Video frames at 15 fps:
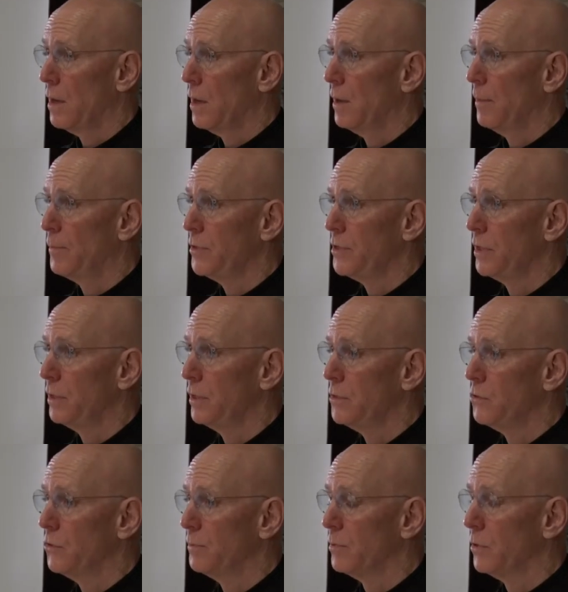Uh, particularly
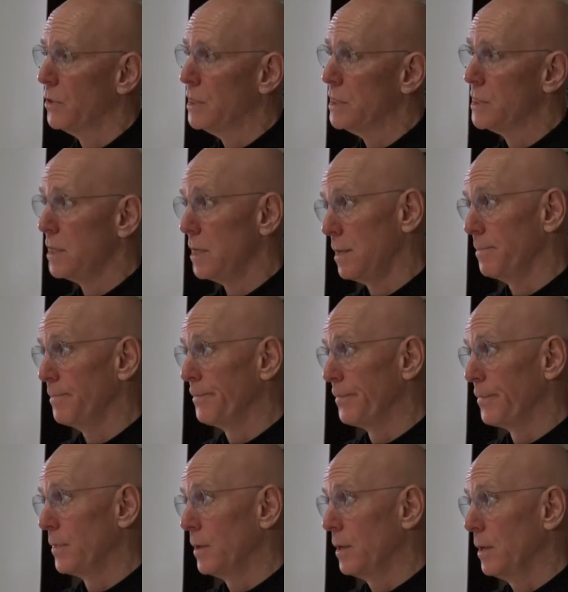to employ his team,
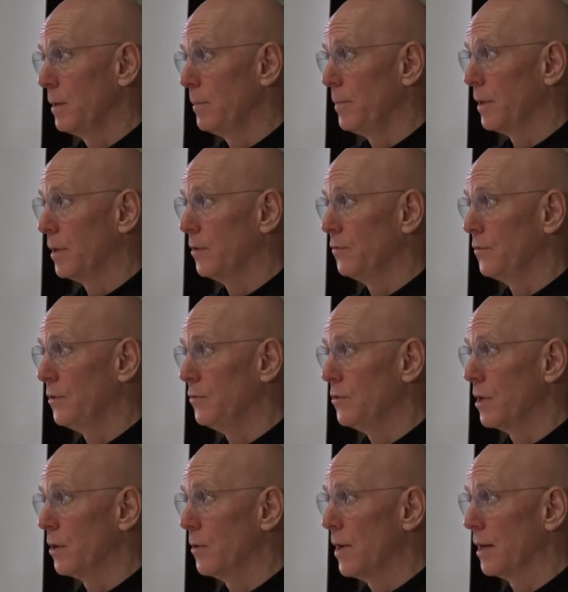because these
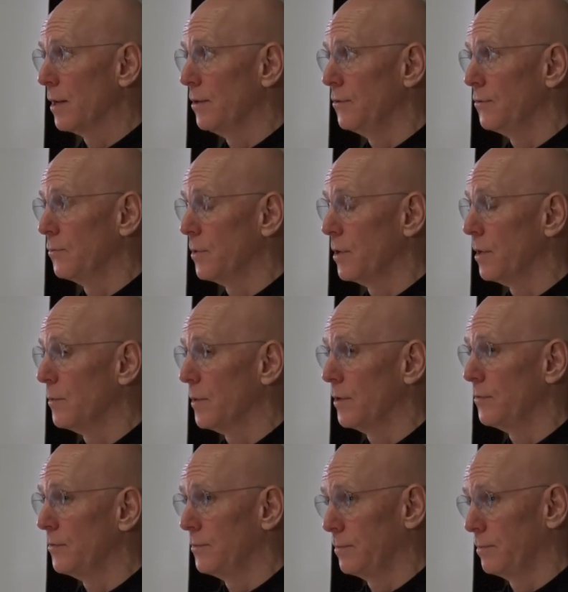young Iraqis would
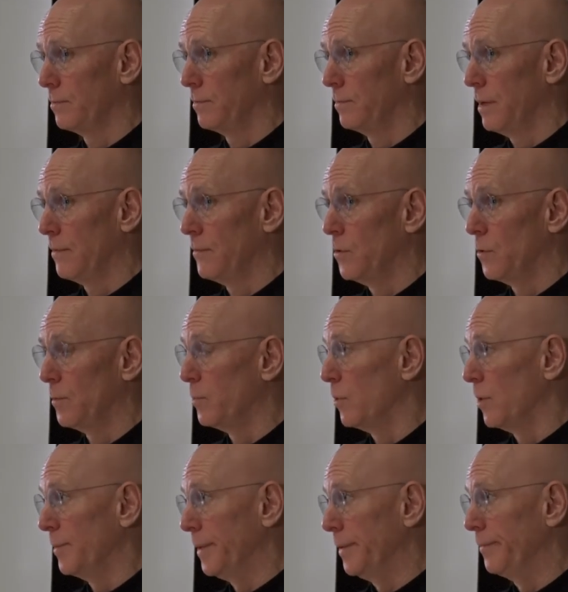otherwise have no
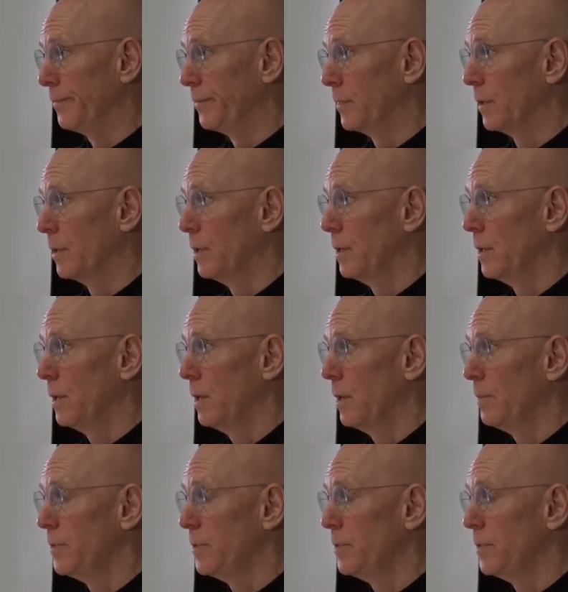employment, uh,